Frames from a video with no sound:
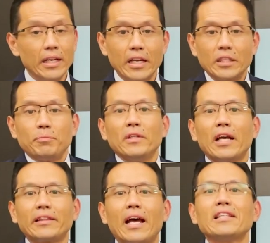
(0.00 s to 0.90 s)
It's been
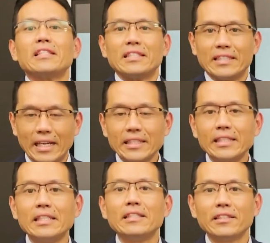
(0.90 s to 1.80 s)
like that since
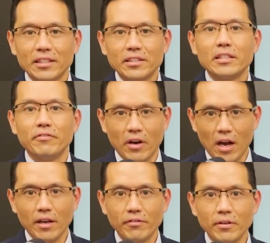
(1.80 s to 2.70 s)

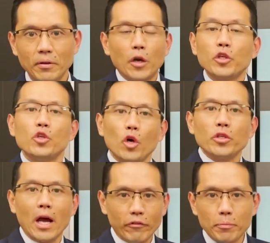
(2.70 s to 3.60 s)
1965. How do you know
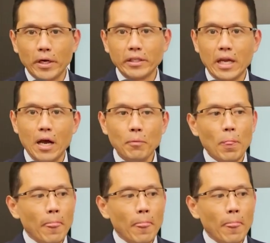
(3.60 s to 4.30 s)
you have a Medigap?